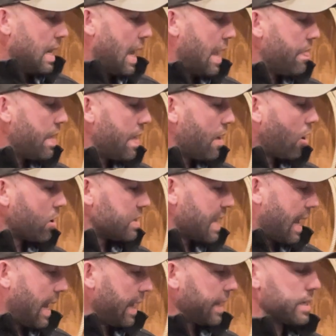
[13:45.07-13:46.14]
and that our
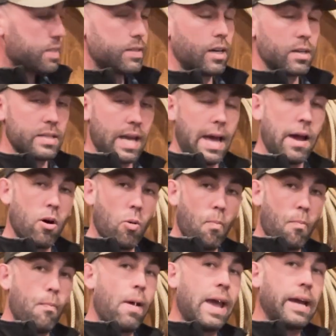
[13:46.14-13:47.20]
tack is there to help
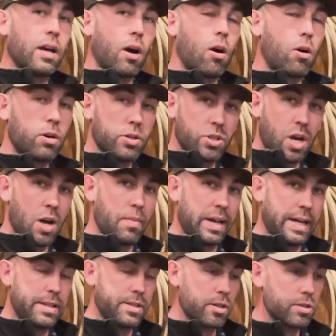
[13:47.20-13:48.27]
make our job
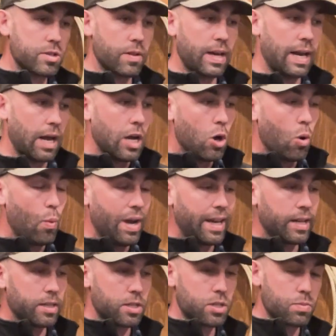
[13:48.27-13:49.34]
easier, so that we
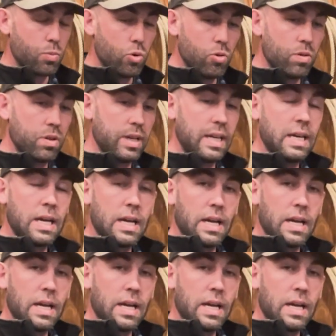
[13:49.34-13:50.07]
can smoothly